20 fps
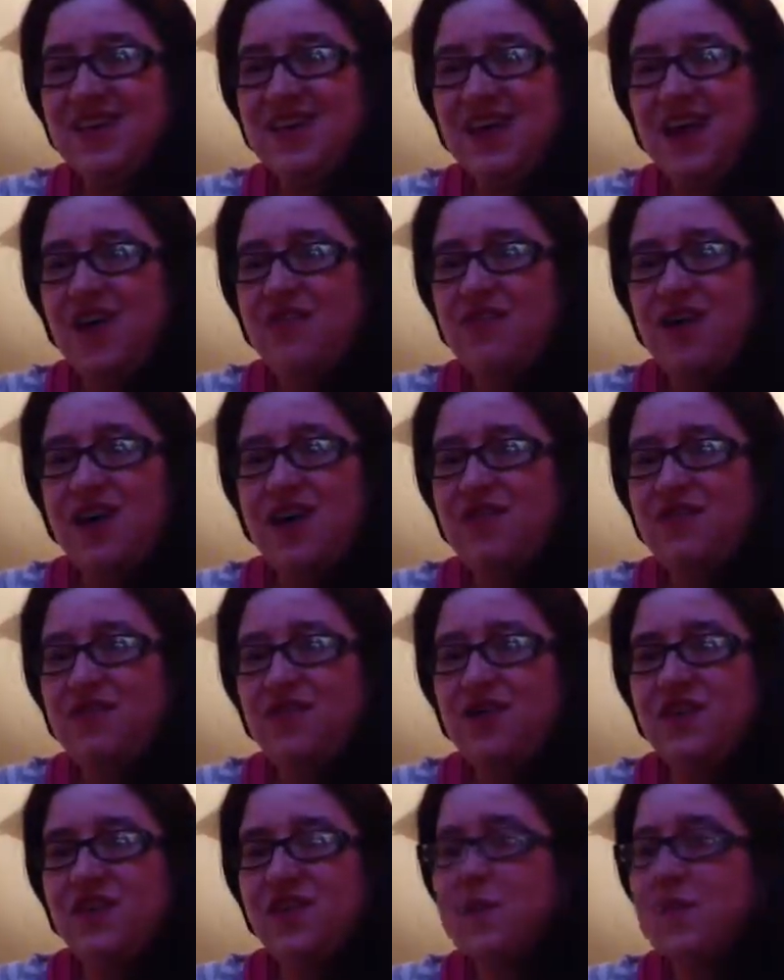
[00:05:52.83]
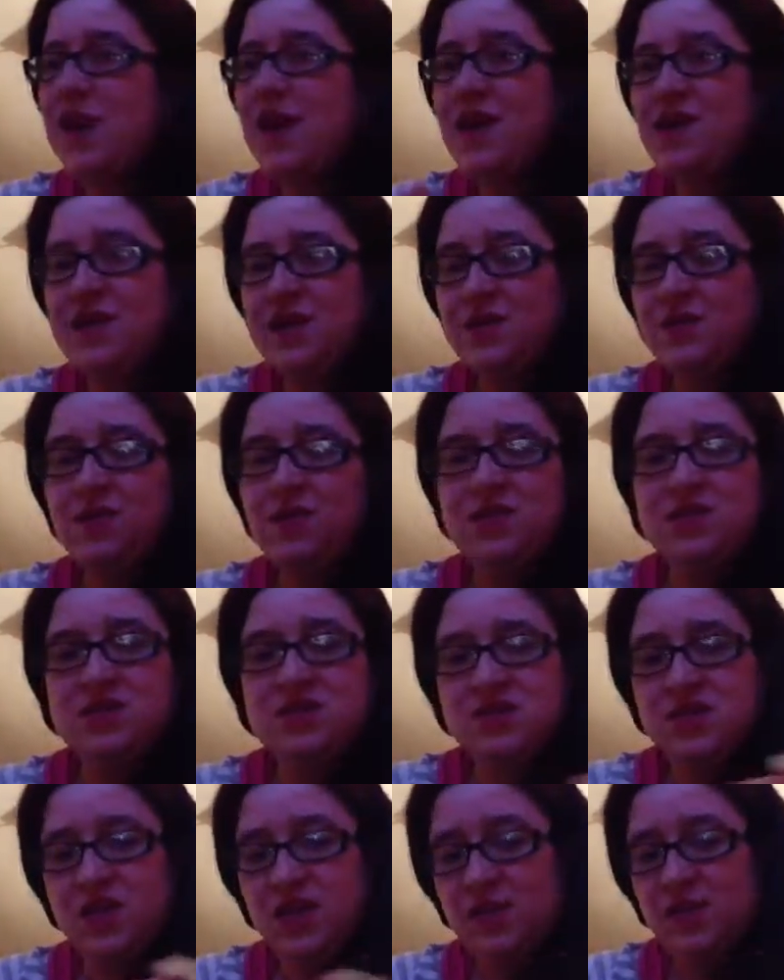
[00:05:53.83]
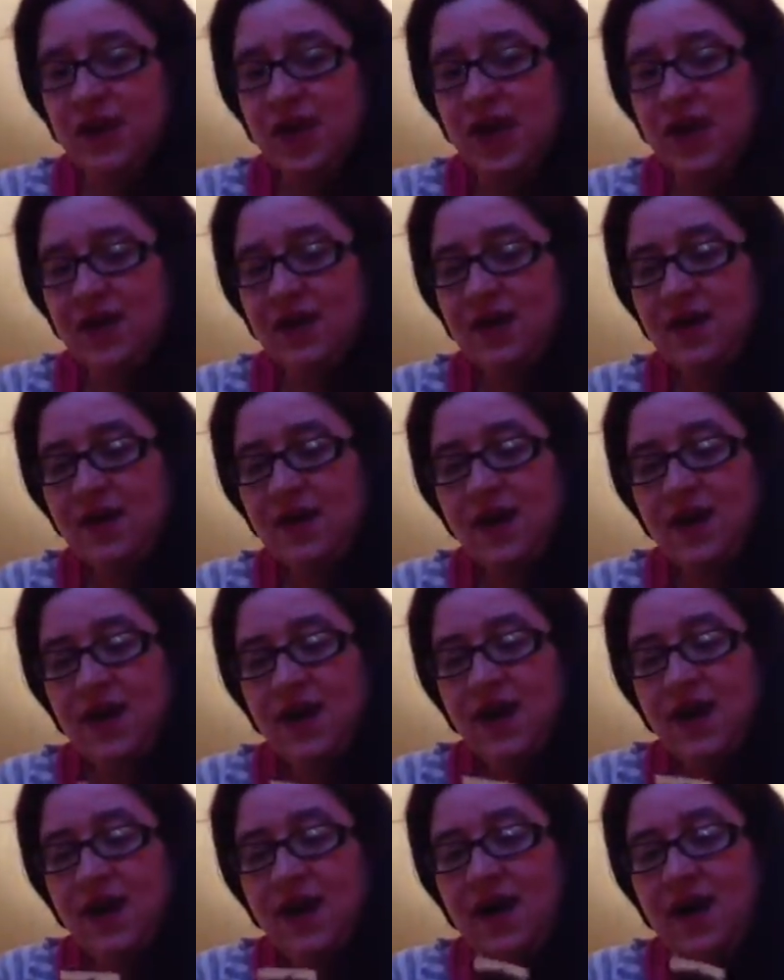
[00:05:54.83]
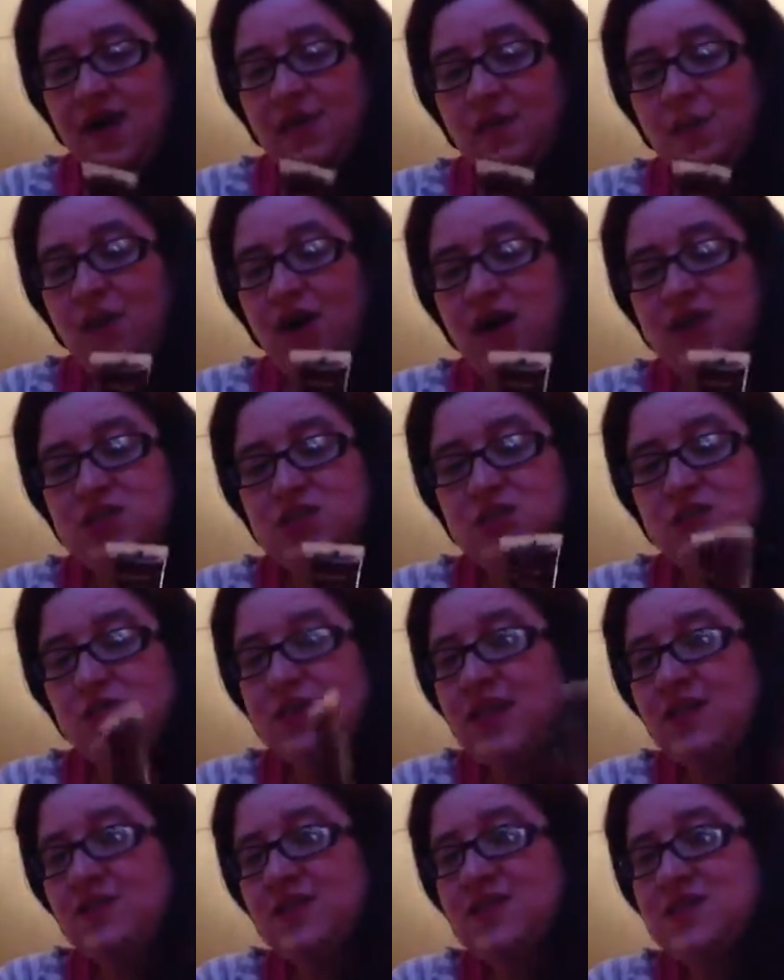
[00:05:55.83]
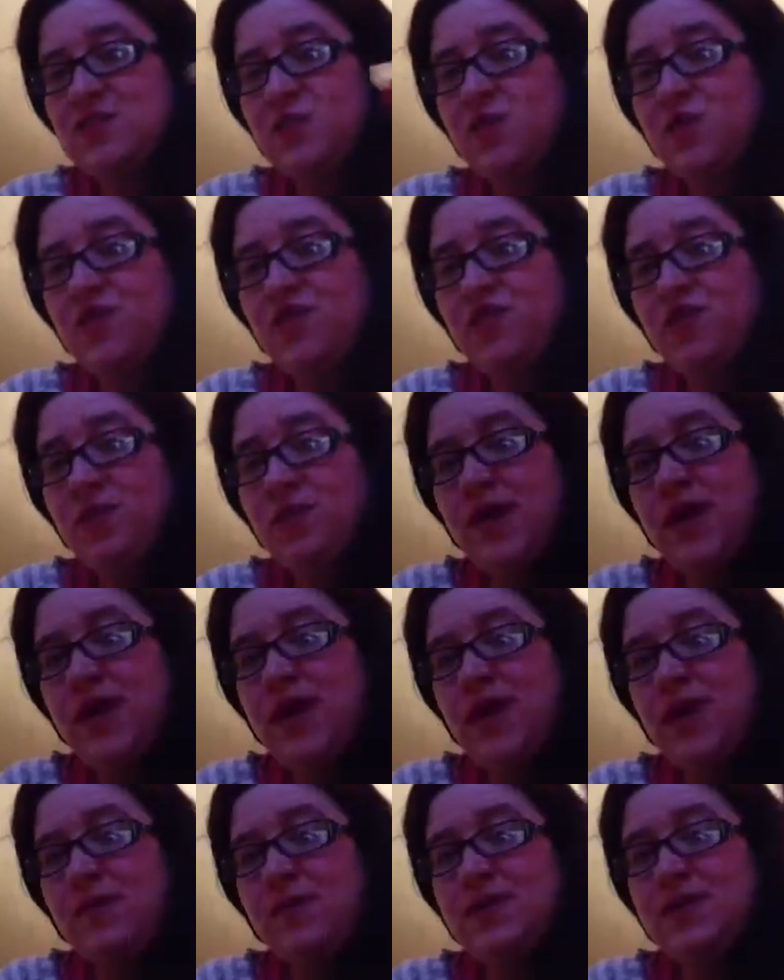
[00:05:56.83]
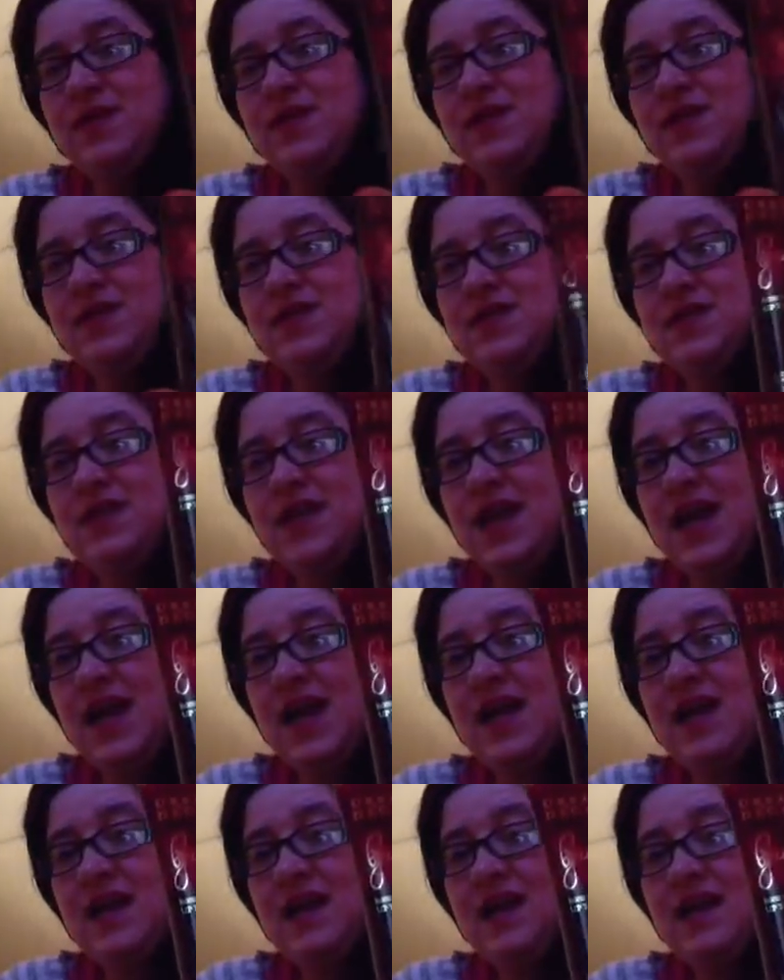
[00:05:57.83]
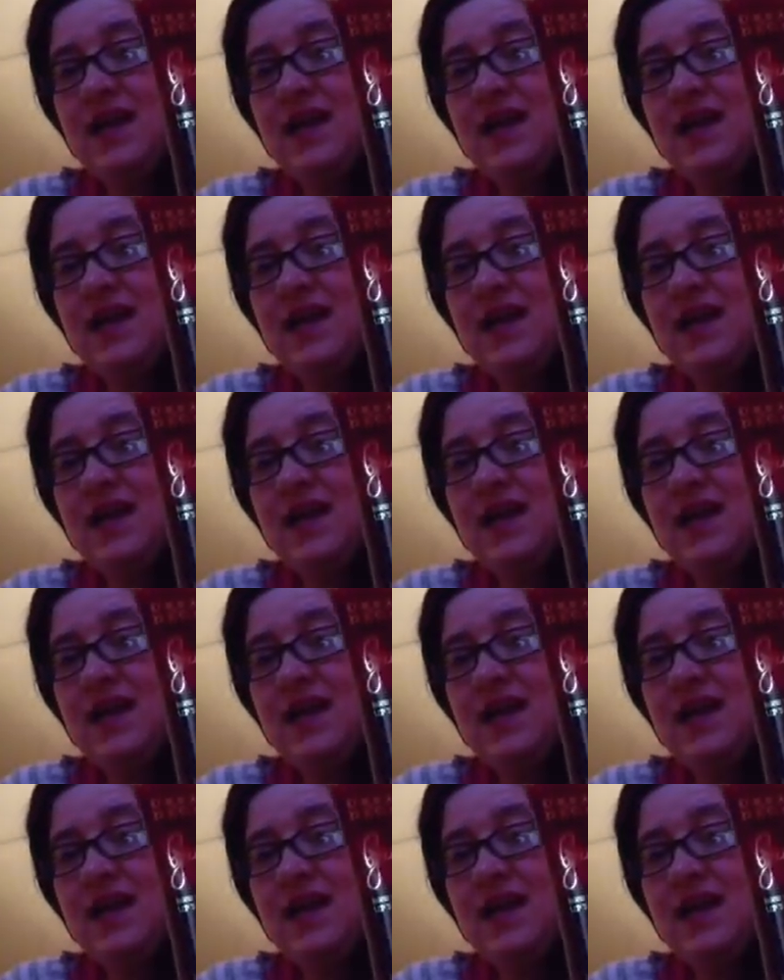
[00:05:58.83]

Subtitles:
of anything. The MAC lip glosses are okay, but I do like this one from Urban Decay